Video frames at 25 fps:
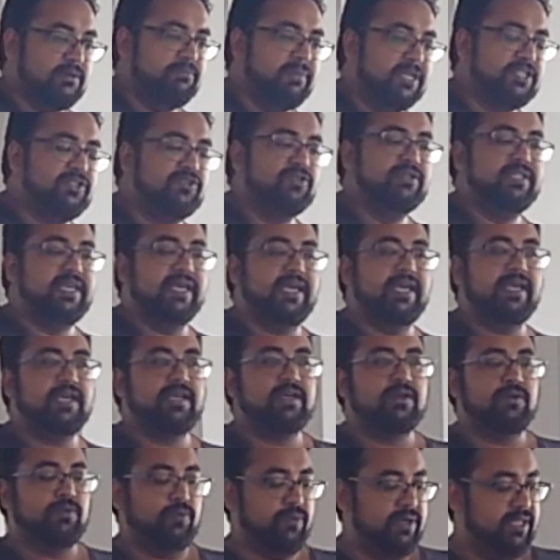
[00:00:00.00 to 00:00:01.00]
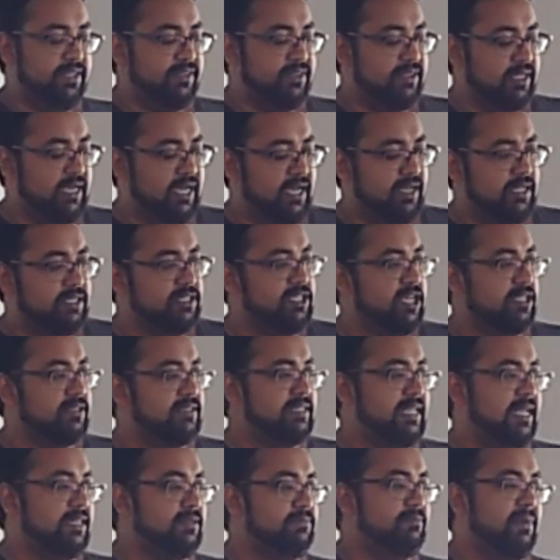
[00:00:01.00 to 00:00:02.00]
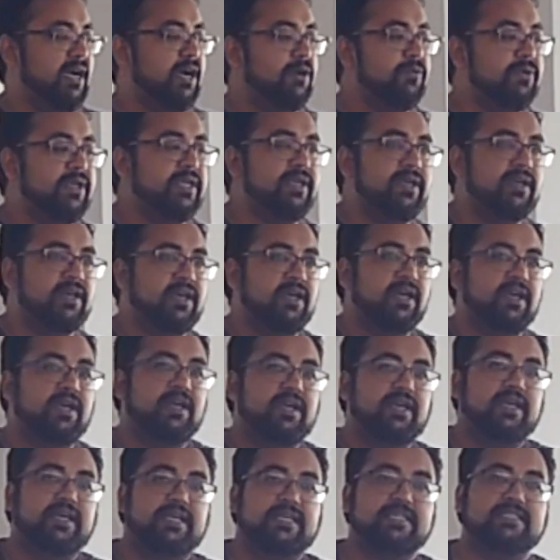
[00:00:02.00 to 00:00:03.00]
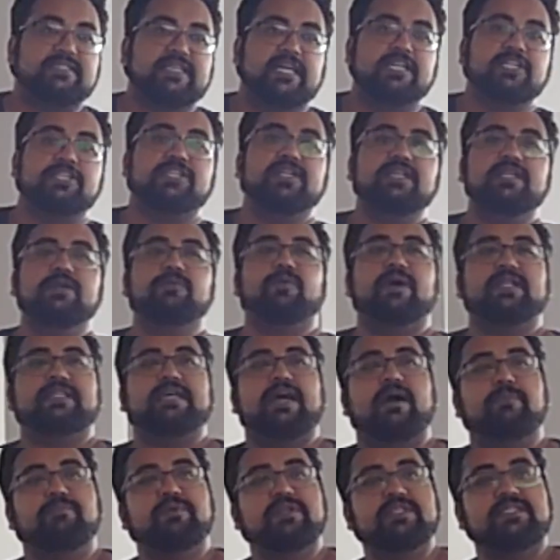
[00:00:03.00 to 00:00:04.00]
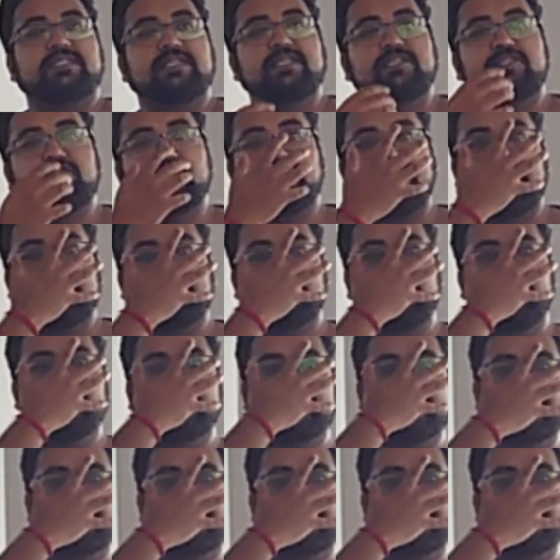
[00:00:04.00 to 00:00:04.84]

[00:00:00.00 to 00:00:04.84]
But today with .NET MAUI, essentially what happens is you get a